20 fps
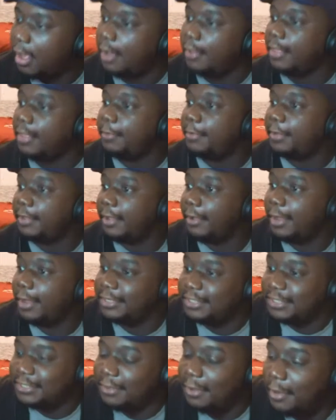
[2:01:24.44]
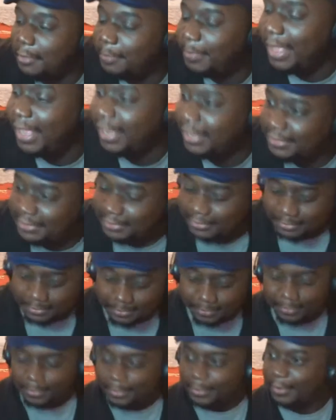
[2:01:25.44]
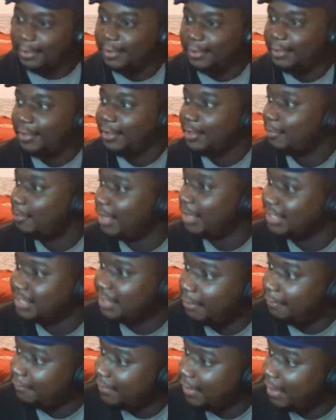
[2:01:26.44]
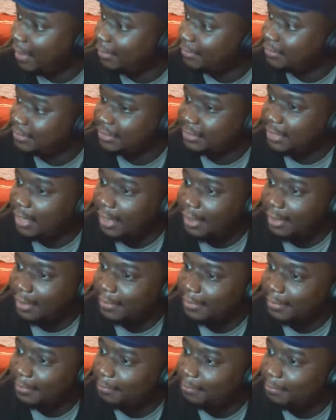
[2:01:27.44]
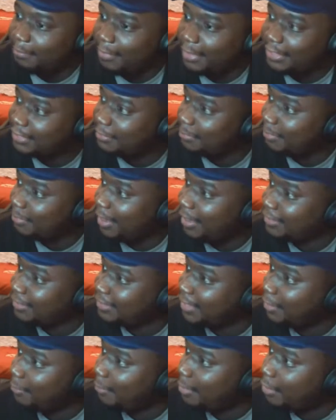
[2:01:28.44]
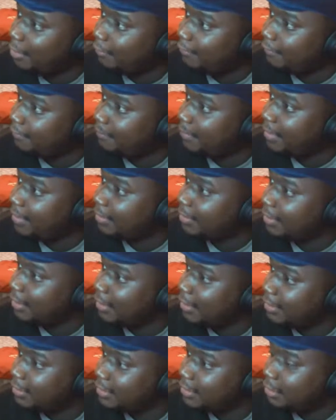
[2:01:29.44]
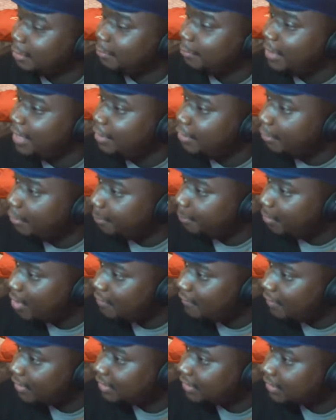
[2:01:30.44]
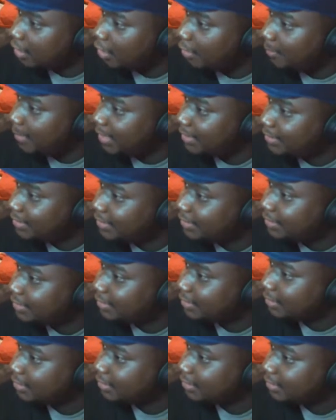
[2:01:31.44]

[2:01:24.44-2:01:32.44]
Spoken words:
Oh, there we go. I just got it back to myself there. I just pressed some buttons and it went off of me. So read your previous comments.